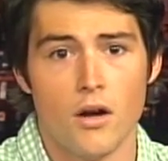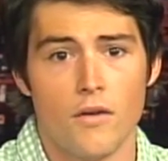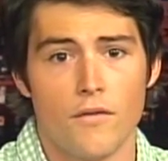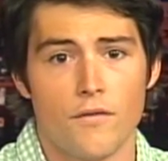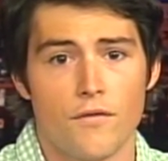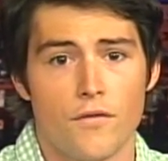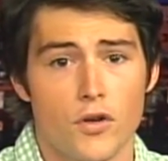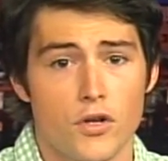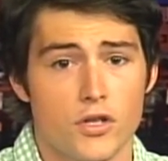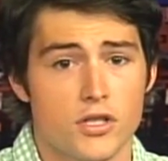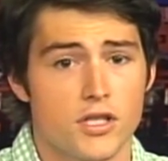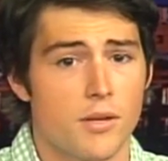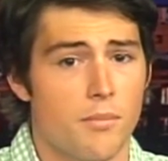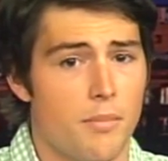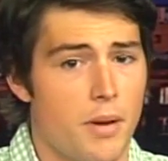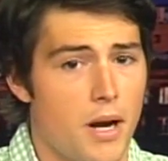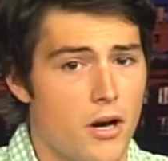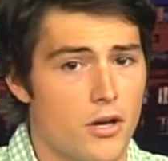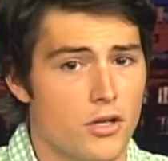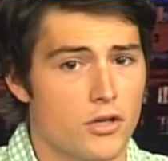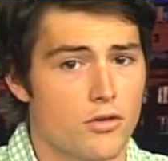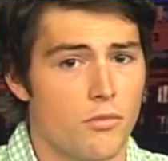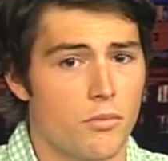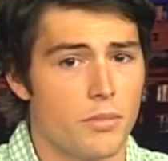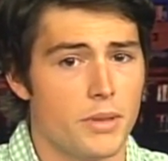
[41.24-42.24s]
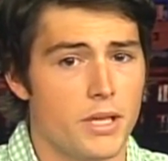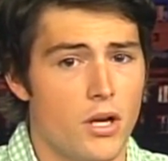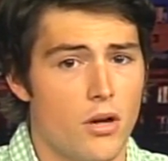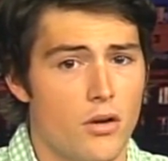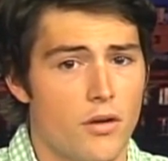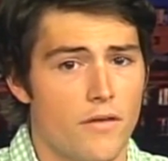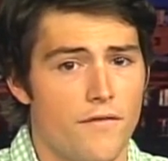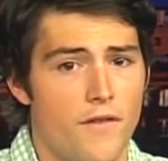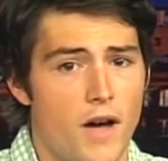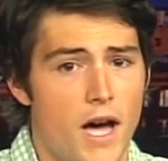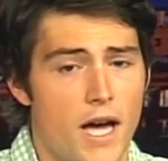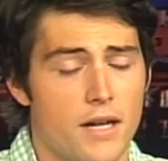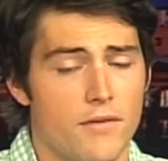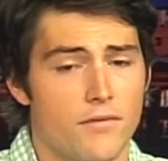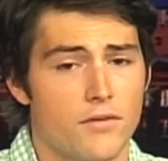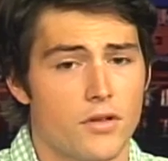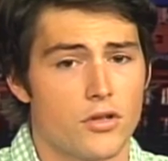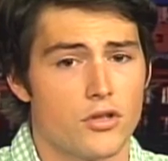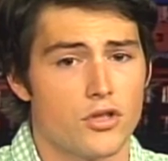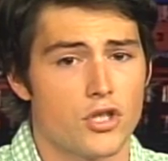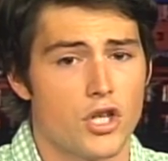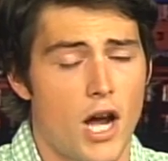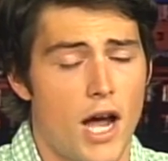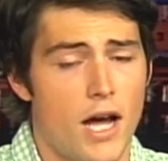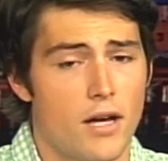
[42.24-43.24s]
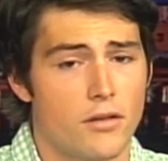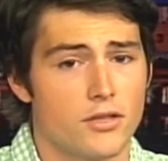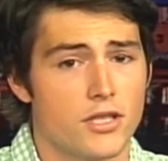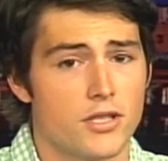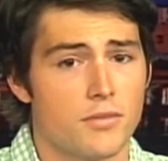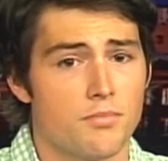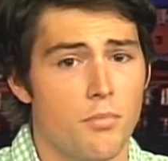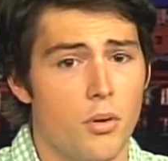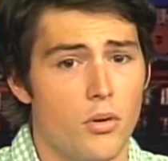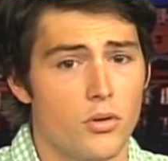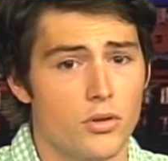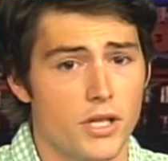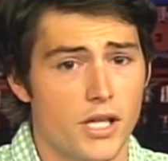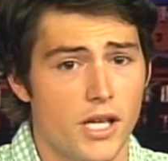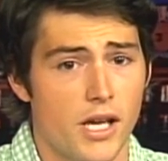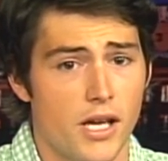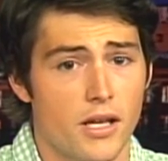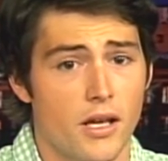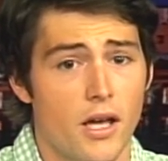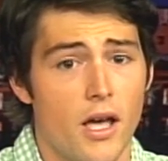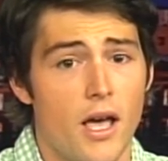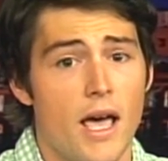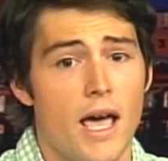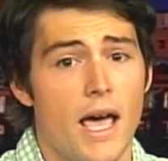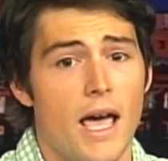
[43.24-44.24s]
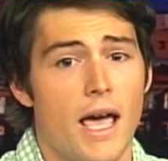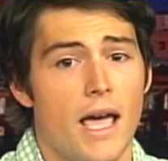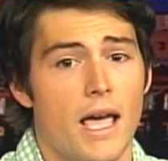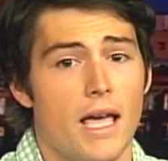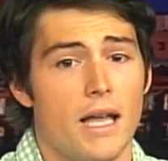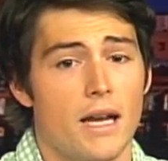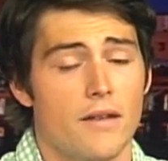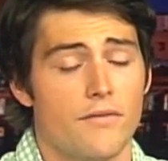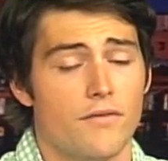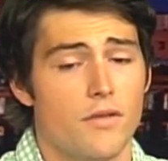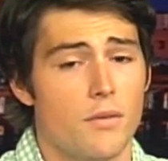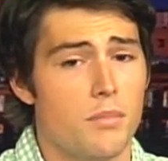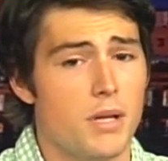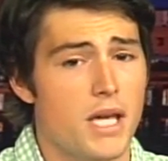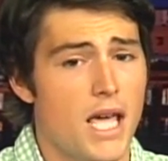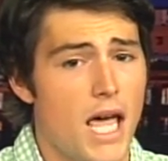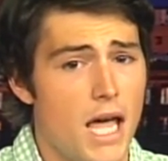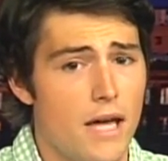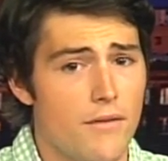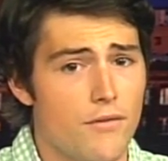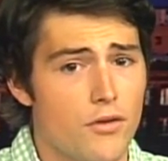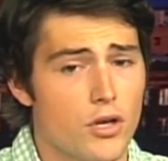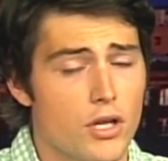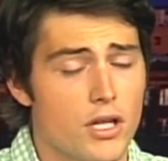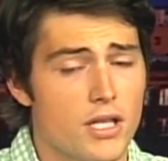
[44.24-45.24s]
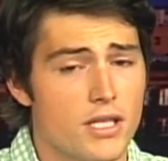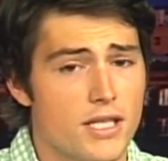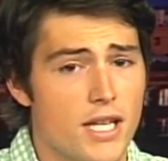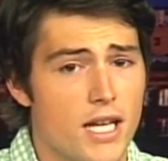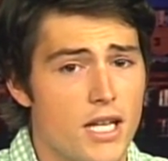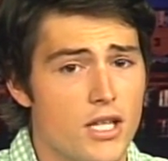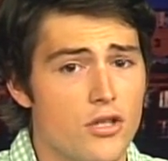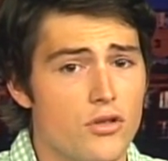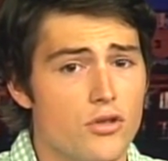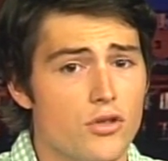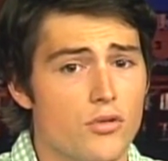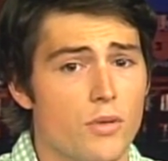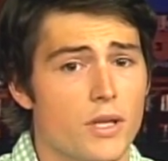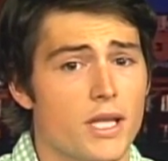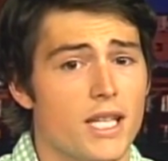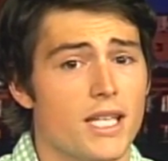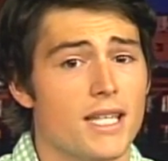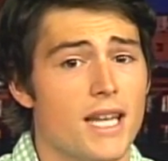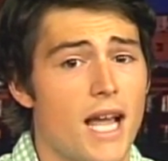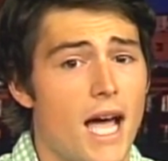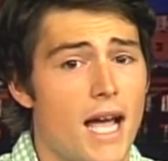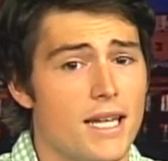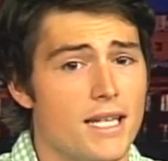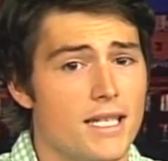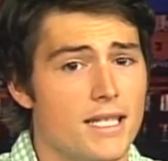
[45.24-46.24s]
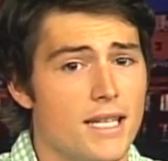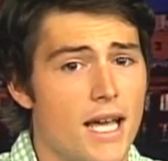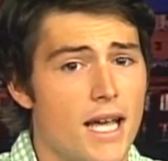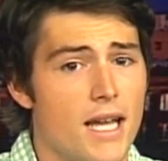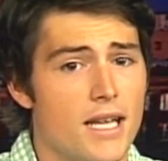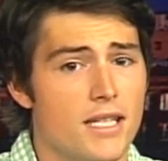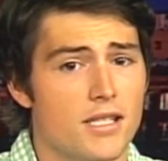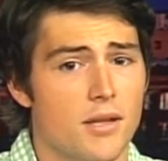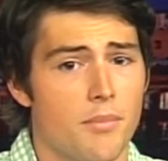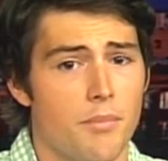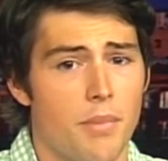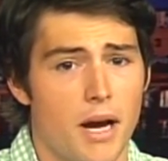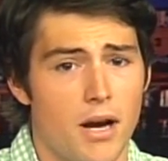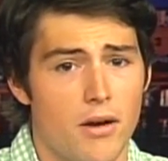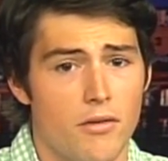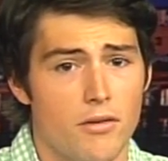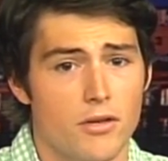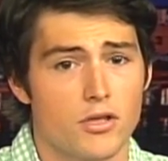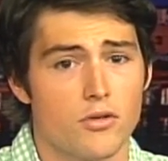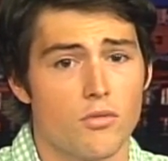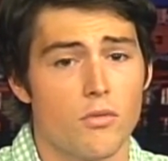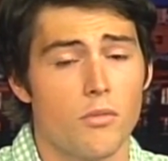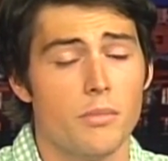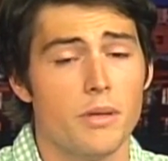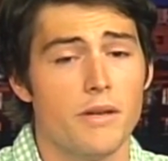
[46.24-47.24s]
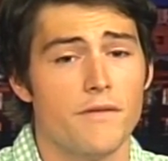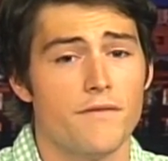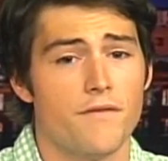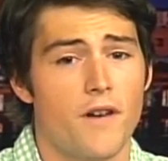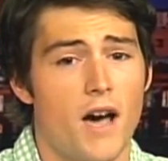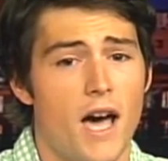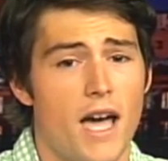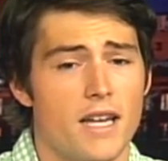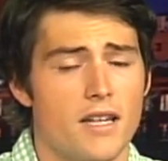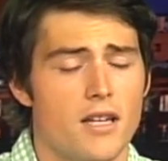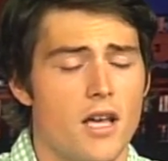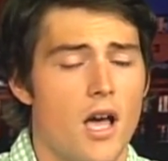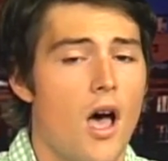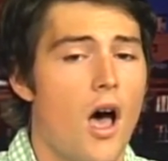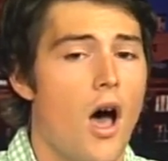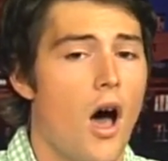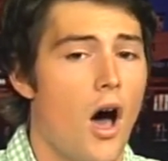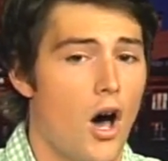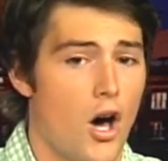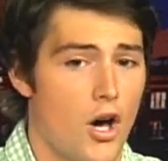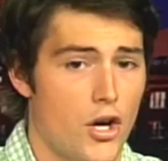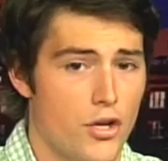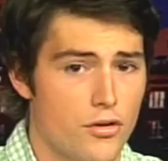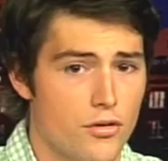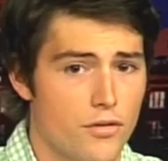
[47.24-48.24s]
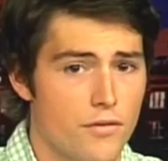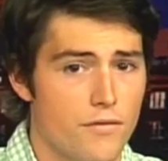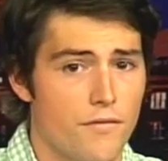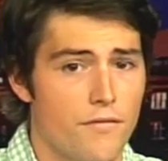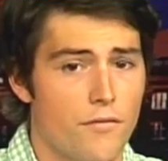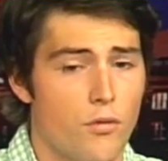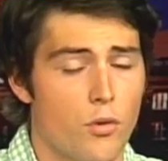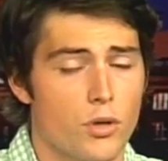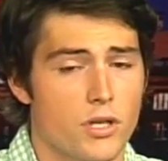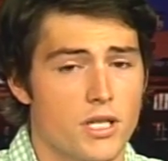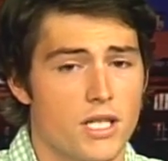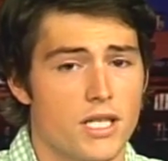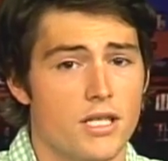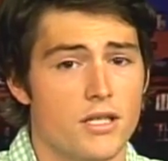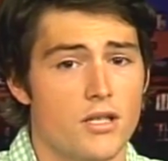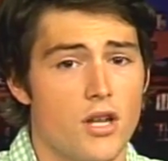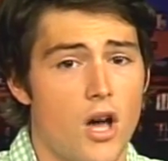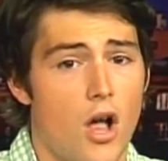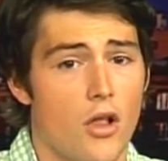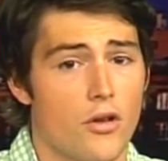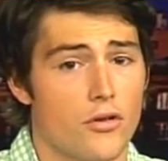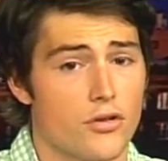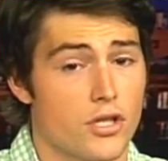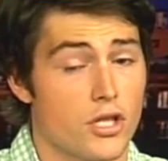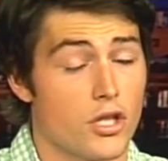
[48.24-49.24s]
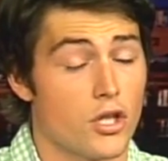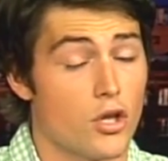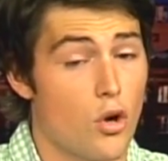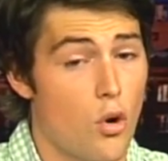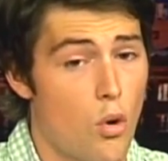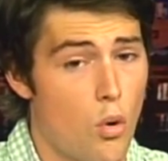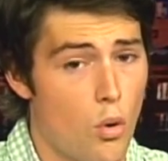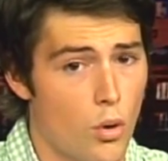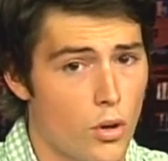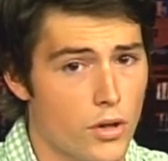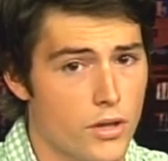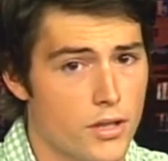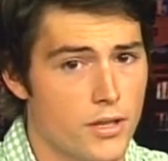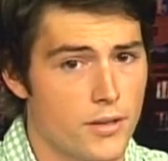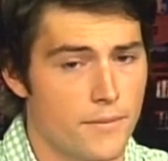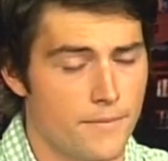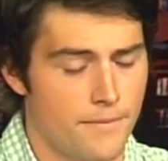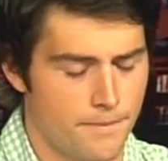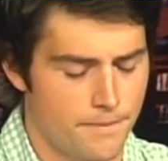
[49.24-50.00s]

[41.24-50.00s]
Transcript: First, the parents will be notified if their child is bullying, and if the behavior continues within 90 days, the parents will be fined $114 in court.